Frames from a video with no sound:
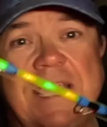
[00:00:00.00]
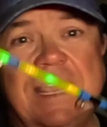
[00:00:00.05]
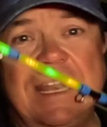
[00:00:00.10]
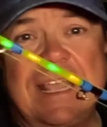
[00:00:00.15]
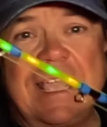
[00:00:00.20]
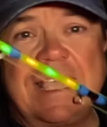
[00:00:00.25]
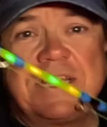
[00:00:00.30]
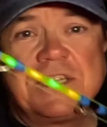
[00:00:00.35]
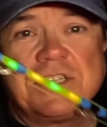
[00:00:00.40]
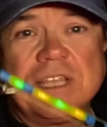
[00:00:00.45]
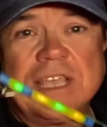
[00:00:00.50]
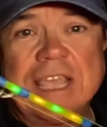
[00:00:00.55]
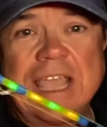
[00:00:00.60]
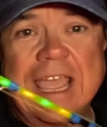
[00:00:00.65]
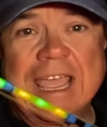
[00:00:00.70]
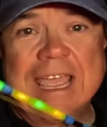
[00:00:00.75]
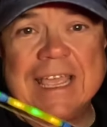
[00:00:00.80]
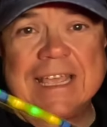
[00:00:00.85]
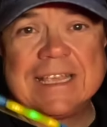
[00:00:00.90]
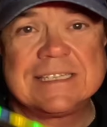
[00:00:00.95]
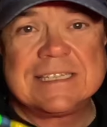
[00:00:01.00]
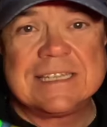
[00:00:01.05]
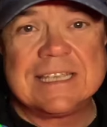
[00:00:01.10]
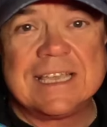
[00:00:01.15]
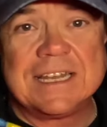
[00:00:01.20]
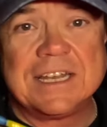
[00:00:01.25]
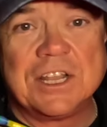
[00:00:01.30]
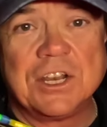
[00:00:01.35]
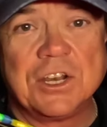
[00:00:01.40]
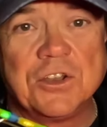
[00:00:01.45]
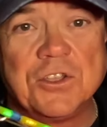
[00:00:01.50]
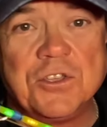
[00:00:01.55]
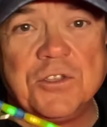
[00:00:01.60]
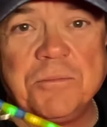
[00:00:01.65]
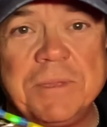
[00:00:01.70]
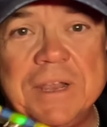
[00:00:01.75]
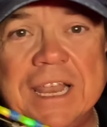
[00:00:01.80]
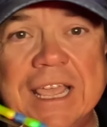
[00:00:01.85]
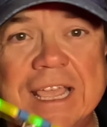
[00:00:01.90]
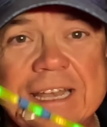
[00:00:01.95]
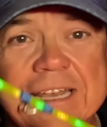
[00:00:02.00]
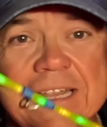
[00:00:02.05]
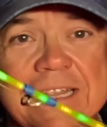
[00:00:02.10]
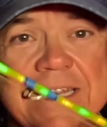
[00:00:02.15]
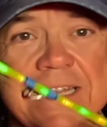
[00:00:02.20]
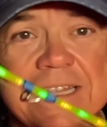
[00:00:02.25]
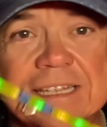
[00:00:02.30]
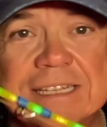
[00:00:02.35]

It actually has an illuminated